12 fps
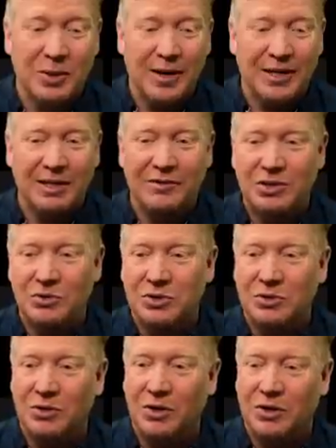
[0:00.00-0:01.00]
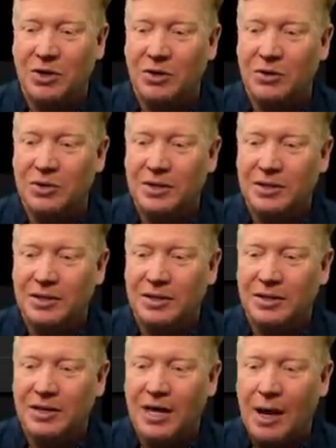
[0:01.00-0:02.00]
back into Visual Studio Code,
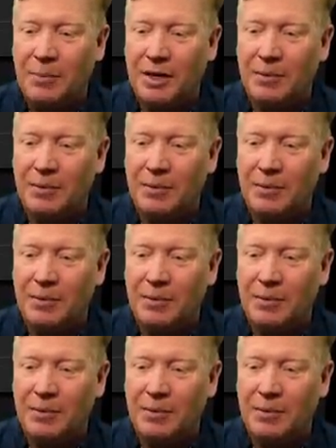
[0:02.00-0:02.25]
copy